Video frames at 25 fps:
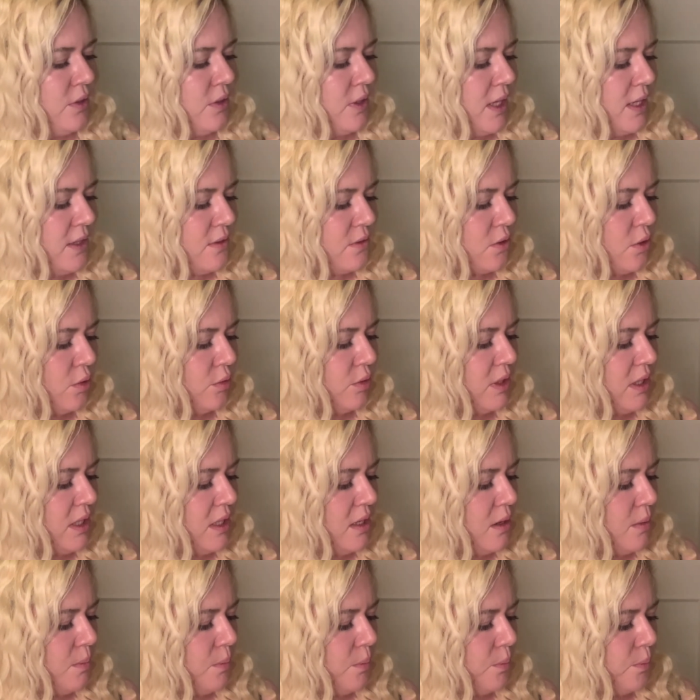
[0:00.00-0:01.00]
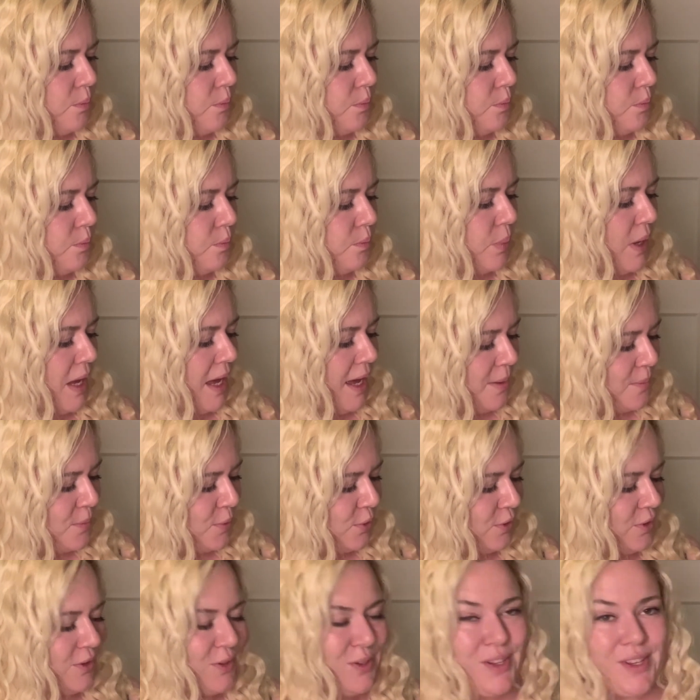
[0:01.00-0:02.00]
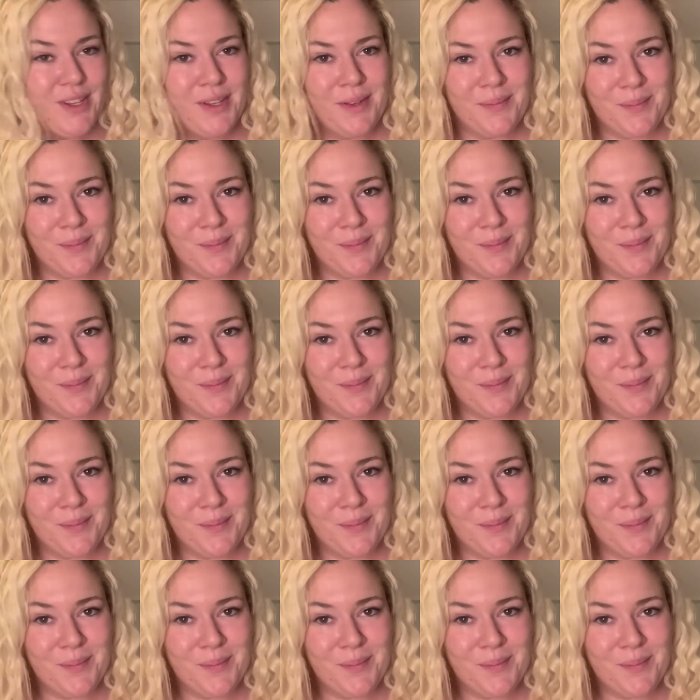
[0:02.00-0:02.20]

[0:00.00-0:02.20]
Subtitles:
it's called the Pebble